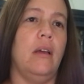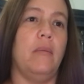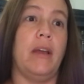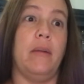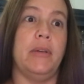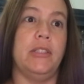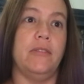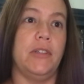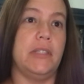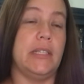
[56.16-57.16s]
Got a bunch of
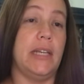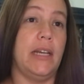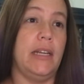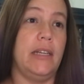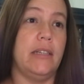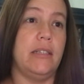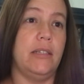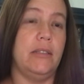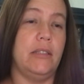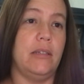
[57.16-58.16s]
1st and 2nd endings
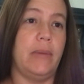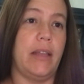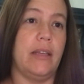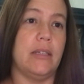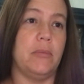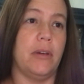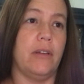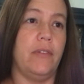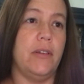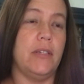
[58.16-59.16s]
too, just to make things more
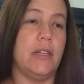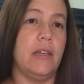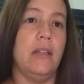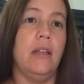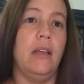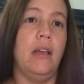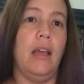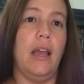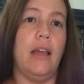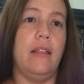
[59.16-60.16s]
confusing.
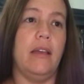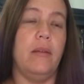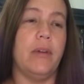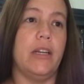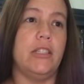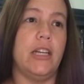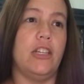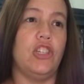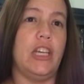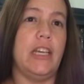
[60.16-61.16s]
And then we're going to
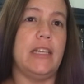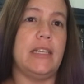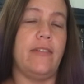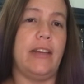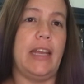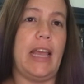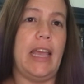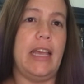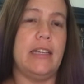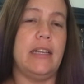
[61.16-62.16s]
change key at
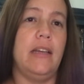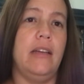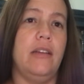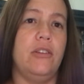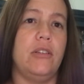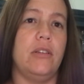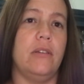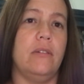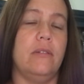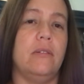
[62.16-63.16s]
78
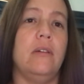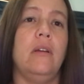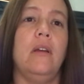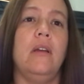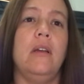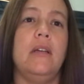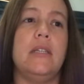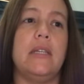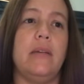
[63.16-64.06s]
to C